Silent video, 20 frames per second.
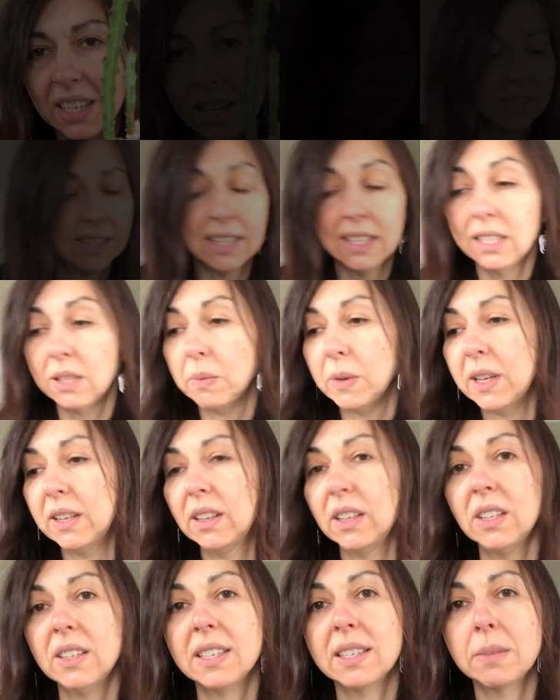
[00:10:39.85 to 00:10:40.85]
This
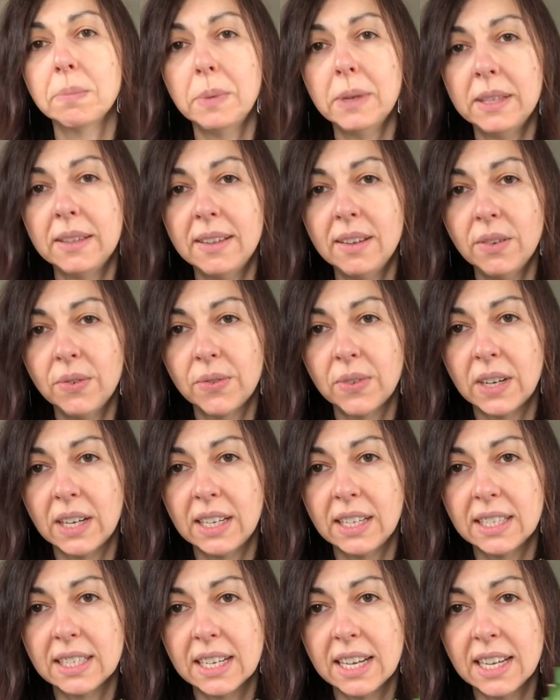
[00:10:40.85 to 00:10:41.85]
one looks a bit different.